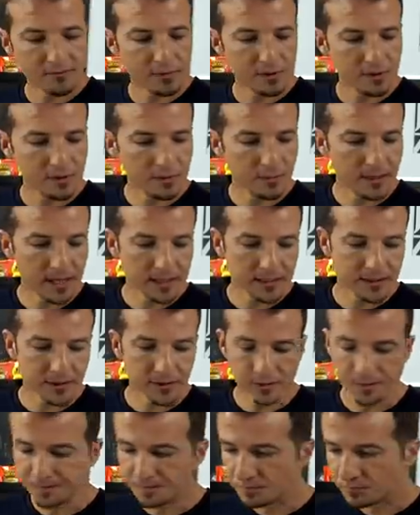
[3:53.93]
little by little.
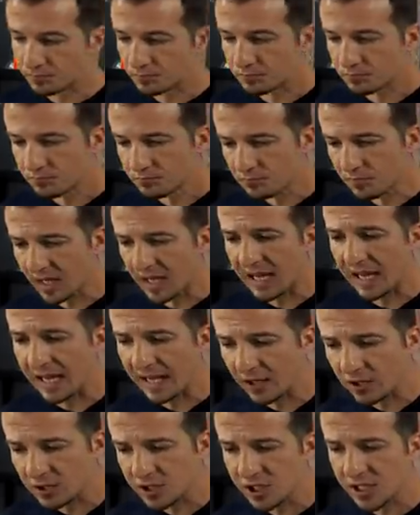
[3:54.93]

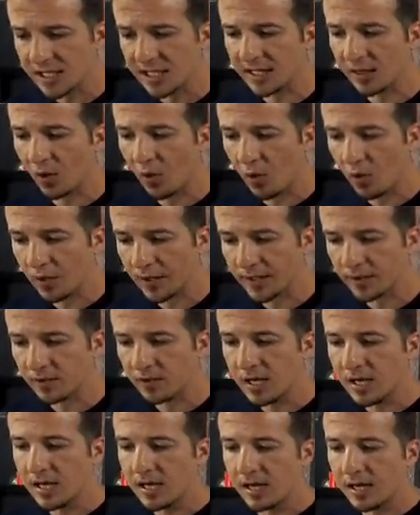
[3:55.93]
Energy and oil
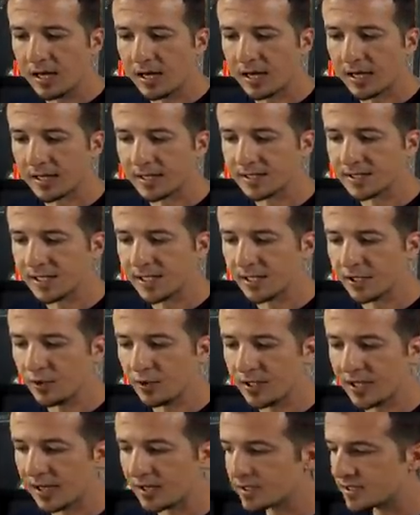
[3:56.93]
continued
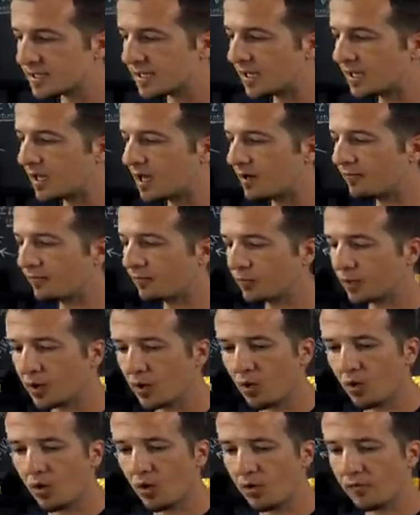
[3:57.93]
their sell-off. If we go
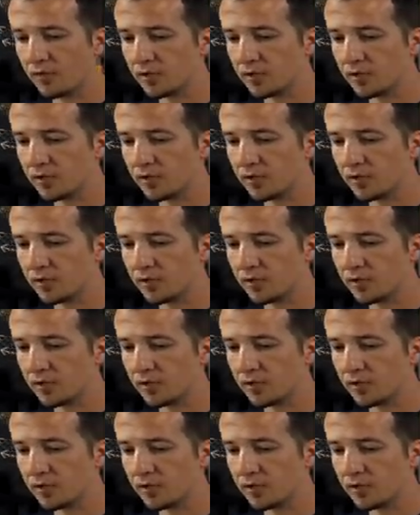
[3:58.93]
over